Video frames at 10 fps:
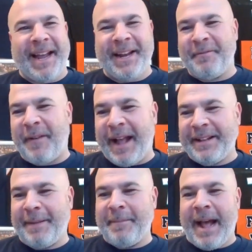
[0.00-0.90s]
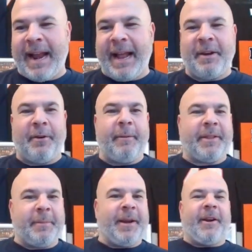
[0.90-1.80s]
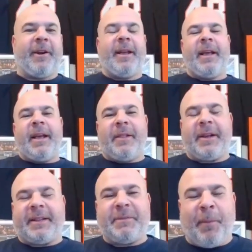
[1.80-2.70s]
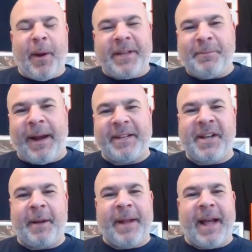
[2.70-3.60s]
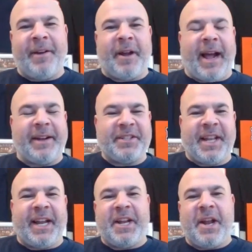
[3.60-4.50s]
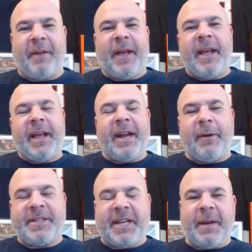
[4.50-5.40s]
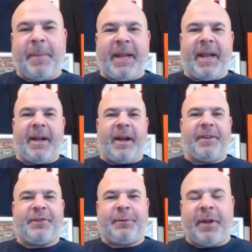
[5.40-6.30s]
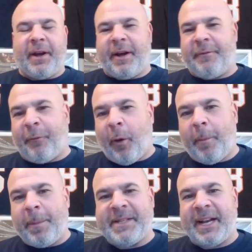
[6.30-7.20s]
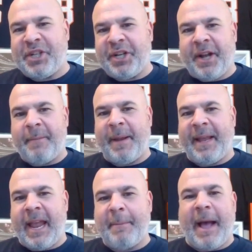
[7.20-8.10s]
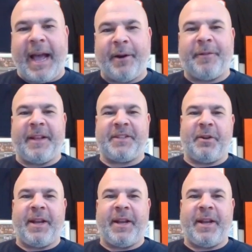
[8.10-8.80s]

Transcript: And in fact, I'm not. I agree with him here. Look, this point spread has come down. I just think enough. You know, is it going to be a, a, a four possession type of game? I don't think so.